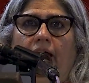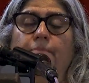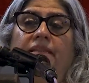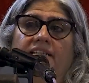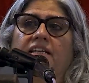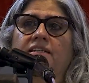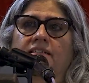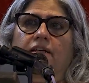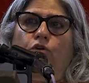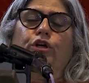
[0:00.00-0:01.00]
this
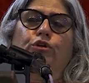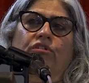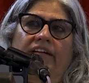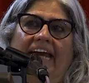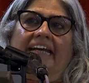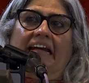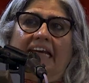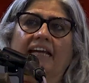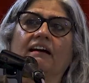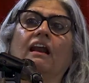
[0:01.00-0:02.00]
is going to create
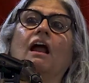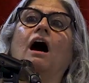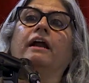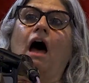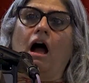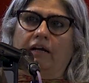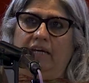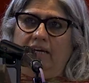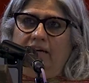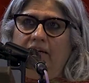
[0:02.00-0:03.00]
legal
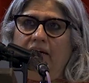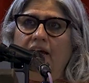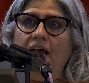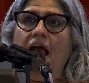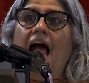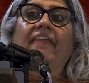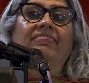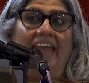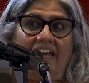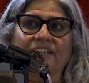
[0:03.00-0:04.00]
anarchy,
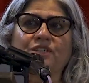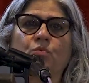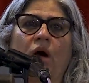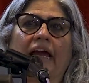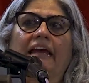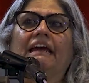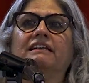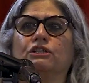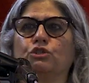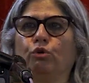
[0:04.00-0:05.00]
and that is why
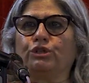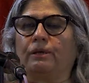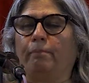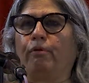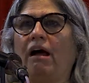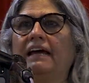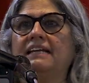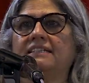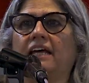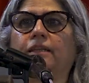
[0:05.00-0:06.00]
it is no
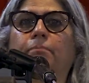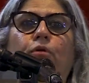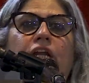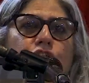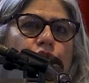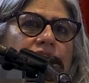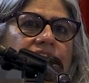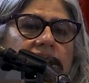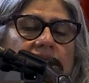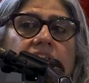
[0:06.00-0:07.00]
surprise that the police
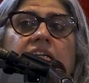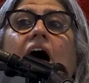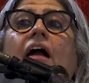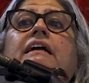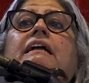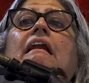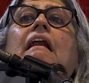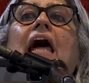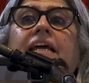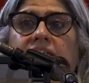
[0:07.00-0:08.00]
officers are
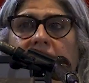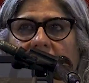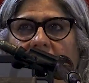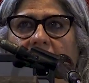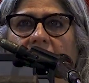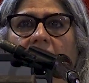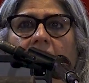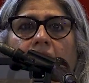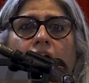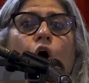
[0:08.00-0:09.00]
delighted.
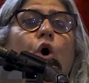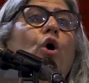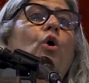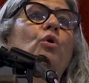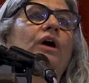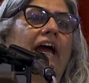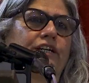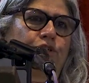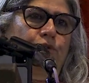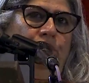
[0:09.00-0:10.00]
Who
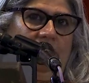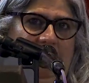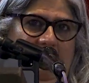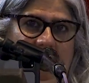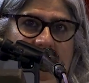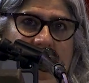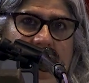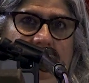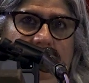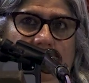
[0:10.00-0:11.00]
gets to decide
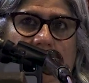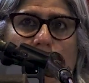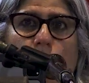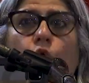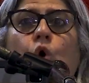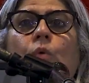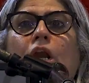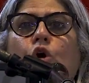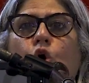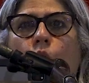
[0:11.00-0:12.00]
who
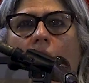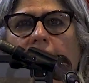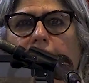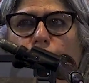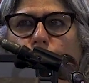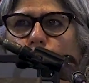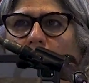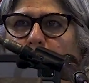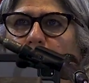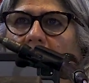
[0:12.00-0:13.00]
will go under
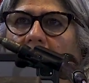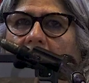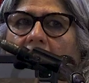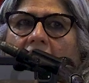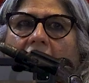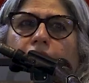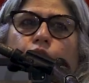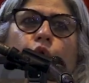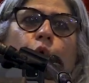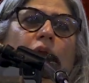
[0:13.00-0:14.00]
UAPA and
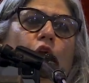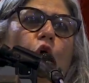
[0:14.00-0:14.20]
who will